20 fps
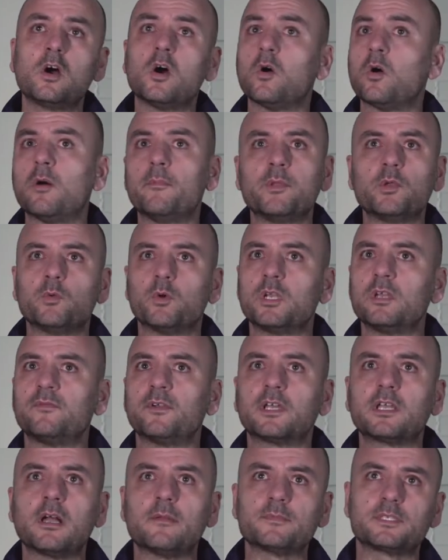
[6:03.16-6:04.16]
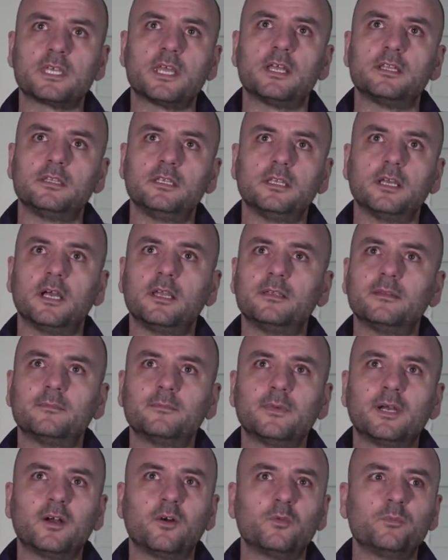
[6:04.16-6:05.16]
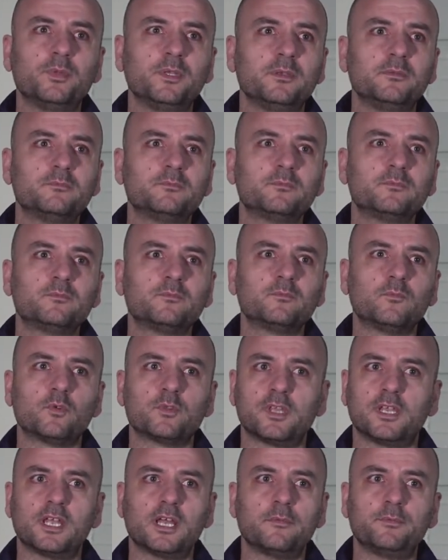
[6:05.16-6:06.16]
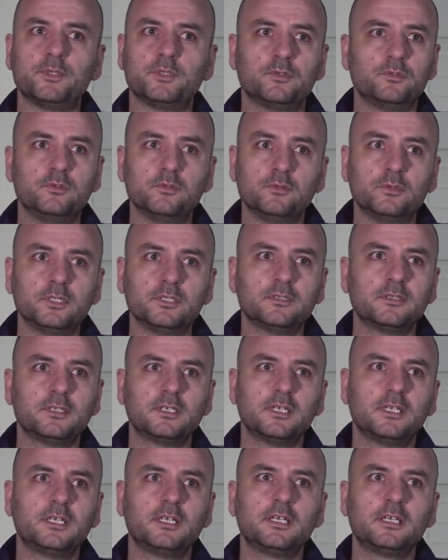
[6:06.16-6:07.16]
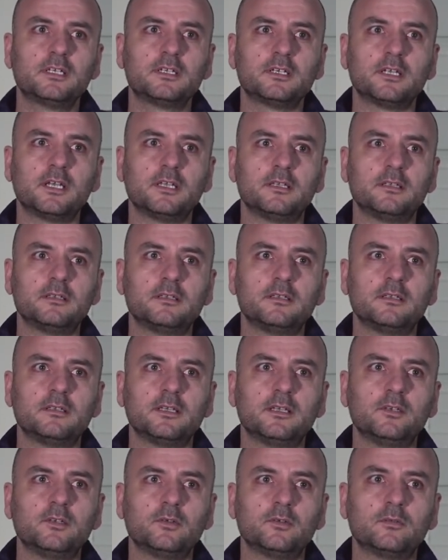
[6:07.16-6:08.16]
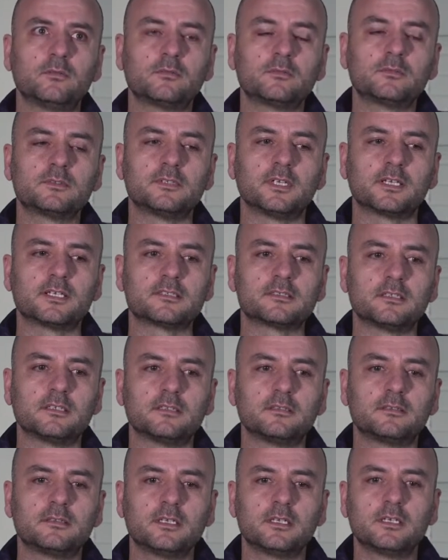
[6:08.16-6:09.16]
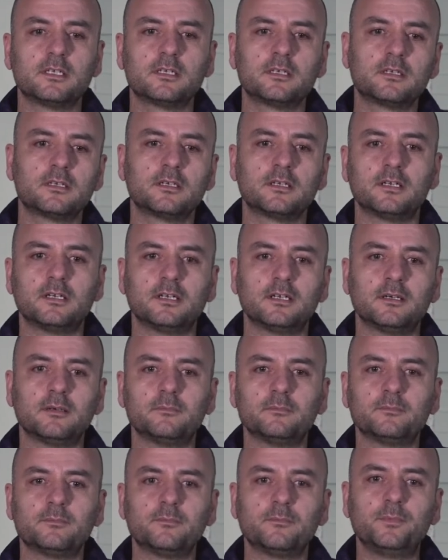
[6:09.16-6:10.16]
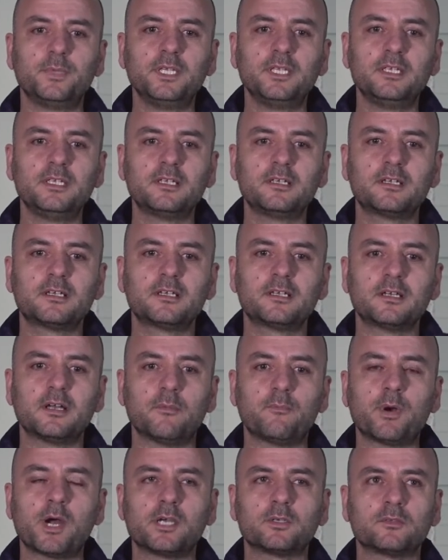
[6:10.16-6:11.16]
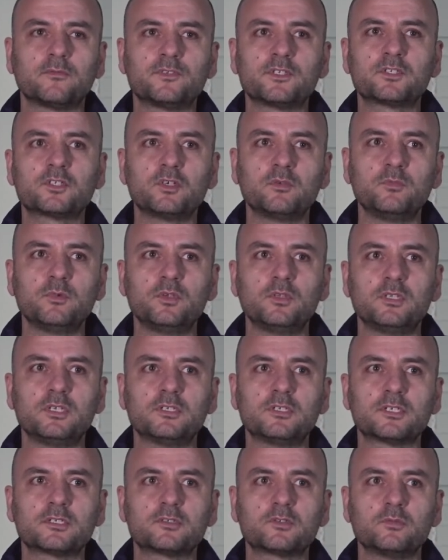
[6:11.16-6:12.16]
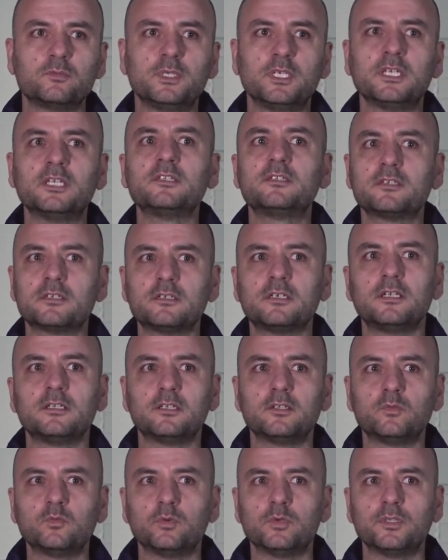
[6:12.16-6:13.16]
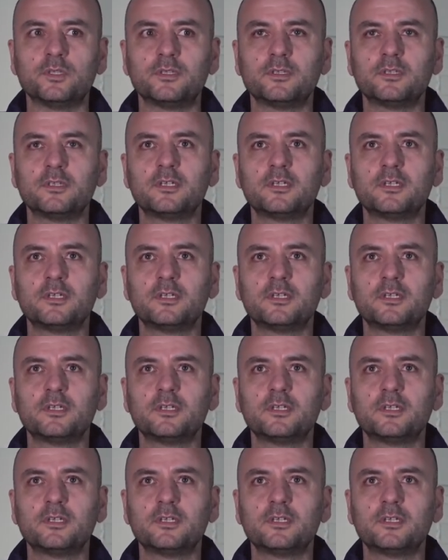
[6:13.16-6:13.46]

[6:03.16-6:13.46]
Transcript: I mean, whatever comes handy, I, I'll be more than happy to do it. And I know, like I said, uh, being a part of this community just to be integrated with,